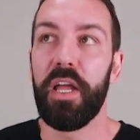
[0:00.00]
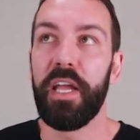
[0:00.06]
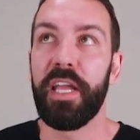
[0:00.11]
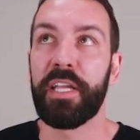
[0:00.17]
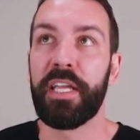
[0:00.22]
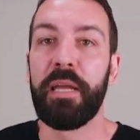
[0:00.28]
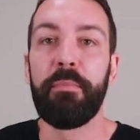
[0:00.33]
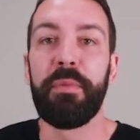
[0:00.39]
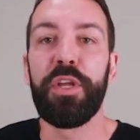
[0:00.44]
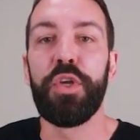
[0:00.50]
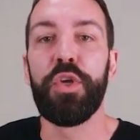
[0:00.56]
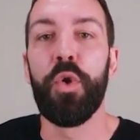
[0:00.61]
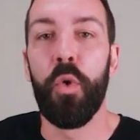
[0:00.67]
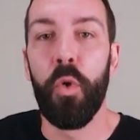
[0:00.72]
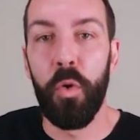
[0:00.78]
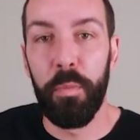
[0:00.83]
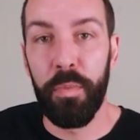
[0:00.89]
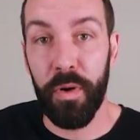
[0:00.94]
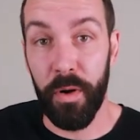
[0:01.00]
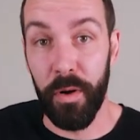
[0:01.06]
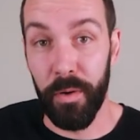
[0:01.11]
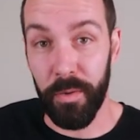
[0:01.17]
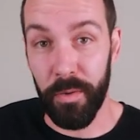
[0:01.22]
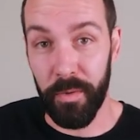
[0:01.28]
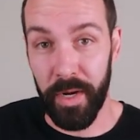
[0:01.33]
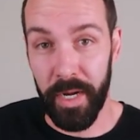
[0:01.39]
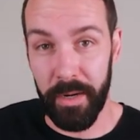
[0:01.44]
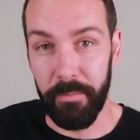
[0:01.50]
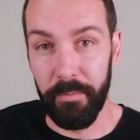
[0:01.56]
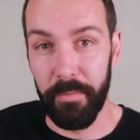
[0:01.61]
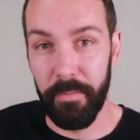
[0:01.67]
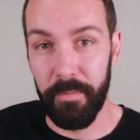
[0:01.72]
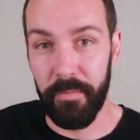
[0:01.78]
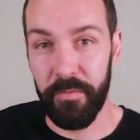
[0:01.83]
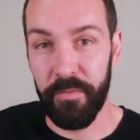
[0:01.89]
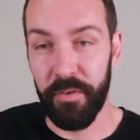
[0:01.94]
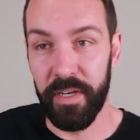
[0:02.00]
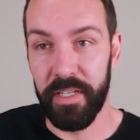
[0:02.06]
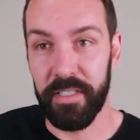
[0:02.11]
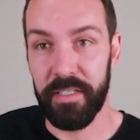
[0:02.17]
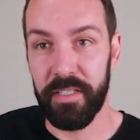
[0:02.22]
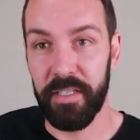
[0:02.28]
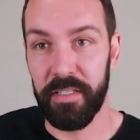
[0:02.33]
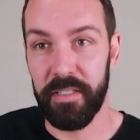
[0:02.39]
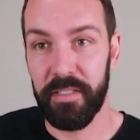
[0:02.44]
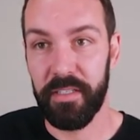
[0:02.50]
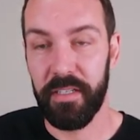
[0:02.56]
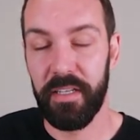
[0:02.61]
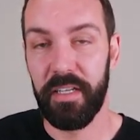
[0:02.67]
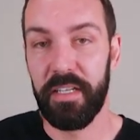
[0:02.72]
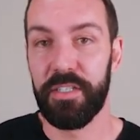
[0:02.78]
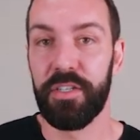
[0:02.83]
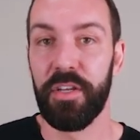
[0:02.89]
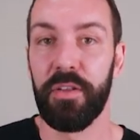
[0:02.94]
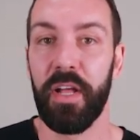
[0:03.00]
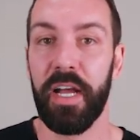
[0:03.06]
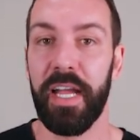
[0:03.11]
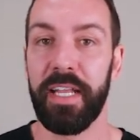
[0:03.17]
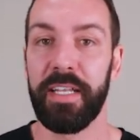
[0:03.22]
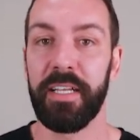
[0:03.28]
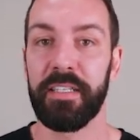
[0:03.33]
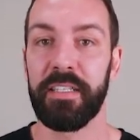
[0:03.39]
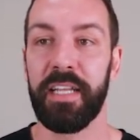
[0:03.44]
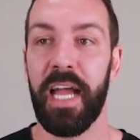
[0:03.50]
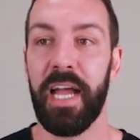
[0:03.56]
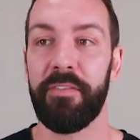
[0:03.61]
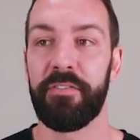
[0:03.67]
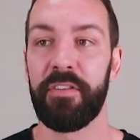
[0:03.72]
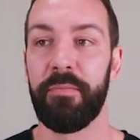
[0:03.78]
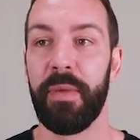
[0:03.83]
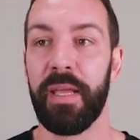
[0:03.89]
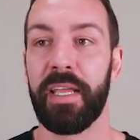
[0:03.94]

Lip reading: It can be your program, for instance. So like it doesn't have to.